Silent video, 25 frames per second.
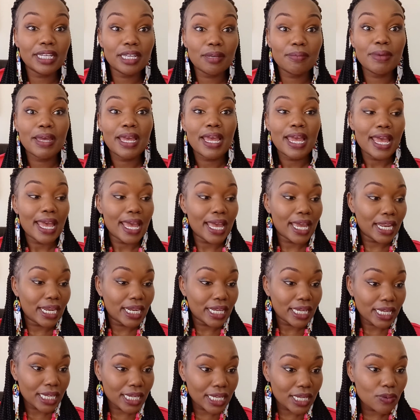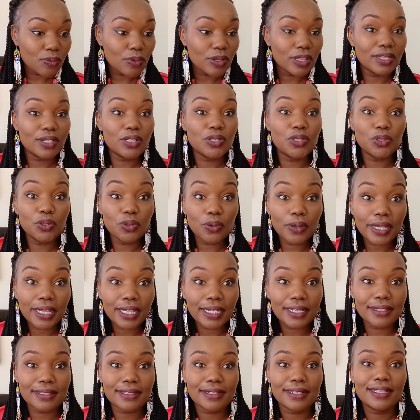Him, and He will do
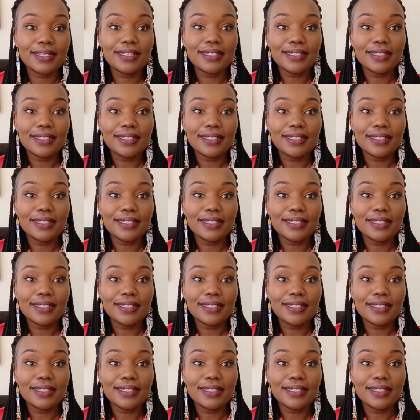it.